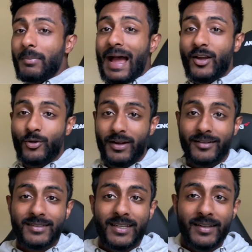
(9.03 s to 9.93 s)

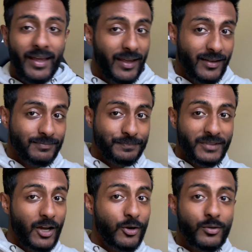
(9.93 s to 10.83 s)
background today.
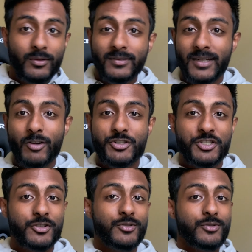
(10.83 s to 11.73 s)
No
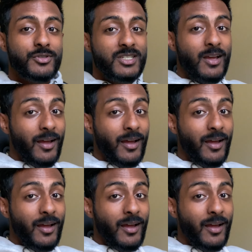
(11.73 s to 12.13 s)
shoes,